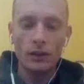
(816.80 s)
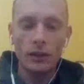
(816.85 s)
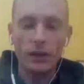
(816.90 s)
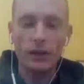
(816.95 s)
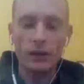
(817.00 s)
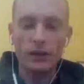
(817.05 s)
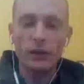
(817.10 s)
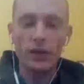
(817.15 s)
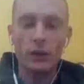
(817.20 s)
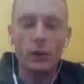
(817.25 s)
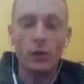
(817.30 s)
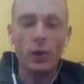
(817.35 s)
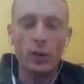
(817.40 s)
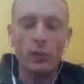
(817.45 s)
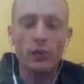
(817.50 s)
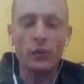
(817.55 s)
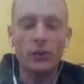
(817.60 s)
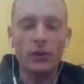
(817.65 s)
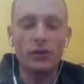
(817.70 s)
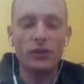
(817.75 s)
lot of uh, wall
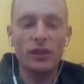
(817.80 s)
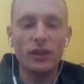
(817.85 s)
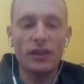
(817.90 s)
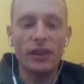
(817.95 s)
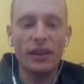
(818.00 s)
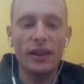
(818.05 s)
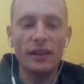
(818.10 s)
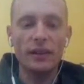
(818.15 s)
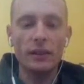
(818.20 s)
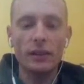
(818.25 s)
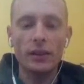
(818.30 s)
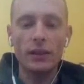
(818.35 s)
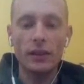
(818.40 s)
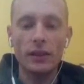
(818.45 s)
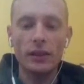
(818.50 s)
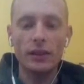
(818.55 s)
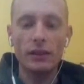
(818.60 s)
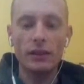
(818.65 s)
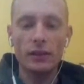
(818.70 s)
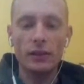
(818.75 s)
boosts in that
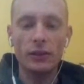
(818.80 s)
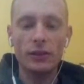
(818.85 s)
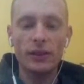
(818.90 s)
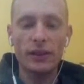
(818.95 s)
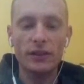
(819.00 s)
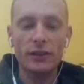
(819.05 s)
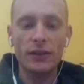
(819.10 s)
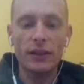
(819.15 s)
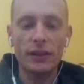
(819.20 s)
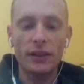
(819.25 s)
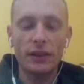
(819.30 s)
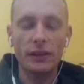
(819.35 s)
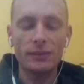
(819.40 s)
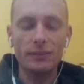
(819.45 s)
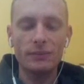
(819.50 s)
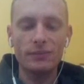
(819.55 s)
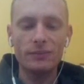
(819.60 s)
uh, little section right there.